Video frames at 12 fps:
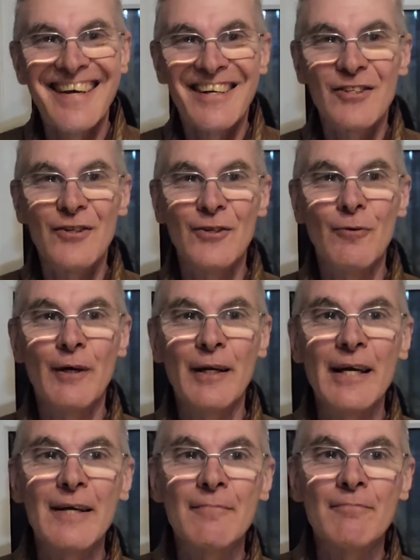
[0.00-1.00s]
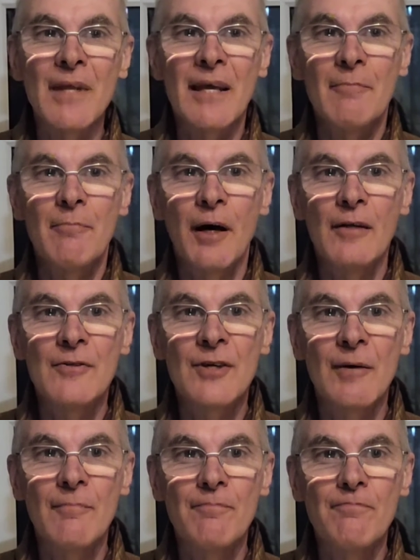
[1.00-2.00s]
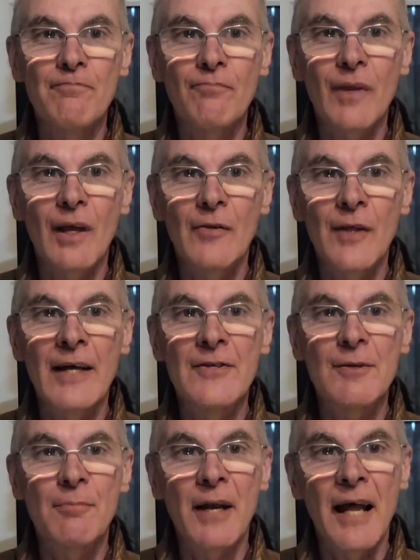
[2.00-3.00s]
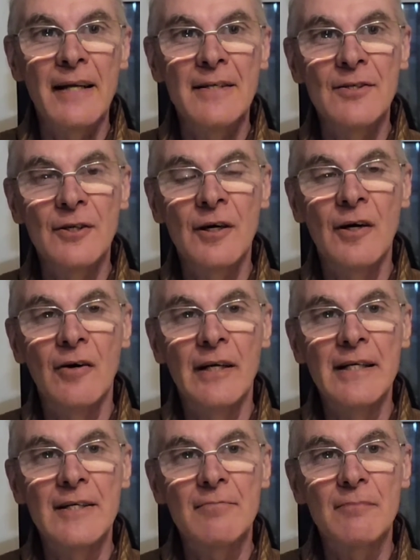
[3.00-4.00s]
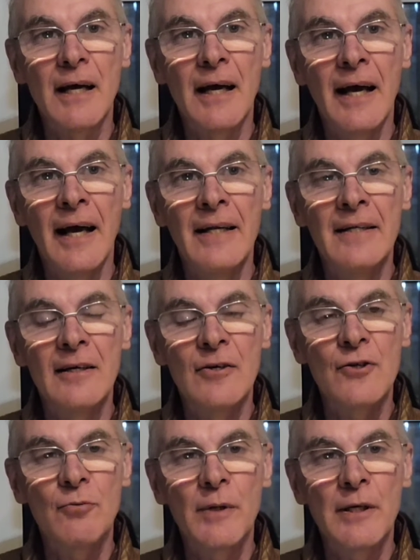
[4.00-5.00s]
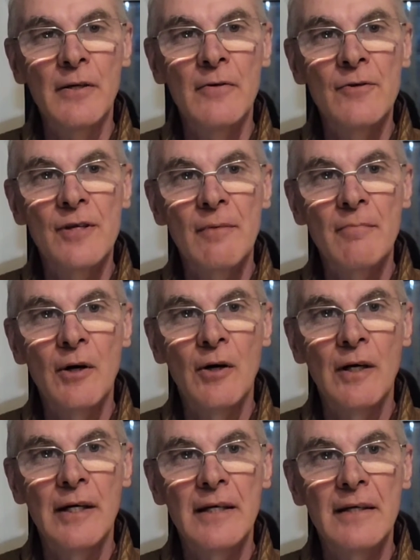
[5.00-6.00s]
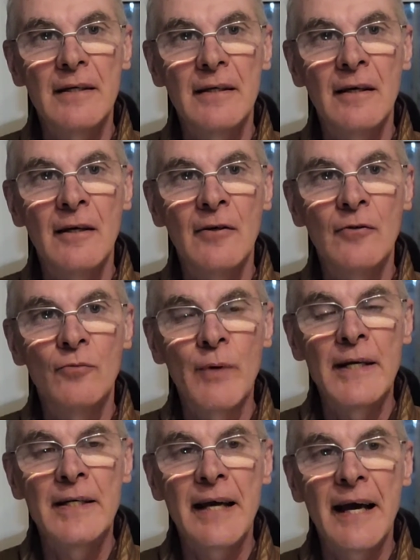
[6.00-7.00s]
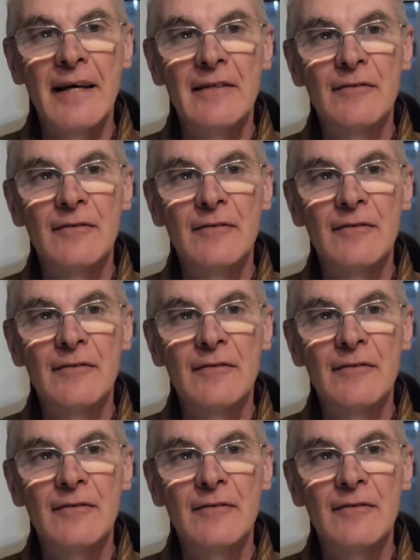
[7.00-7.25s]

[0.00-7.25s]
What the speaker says: to doing it, but that's the plan tonight. And I shall be using my Redcat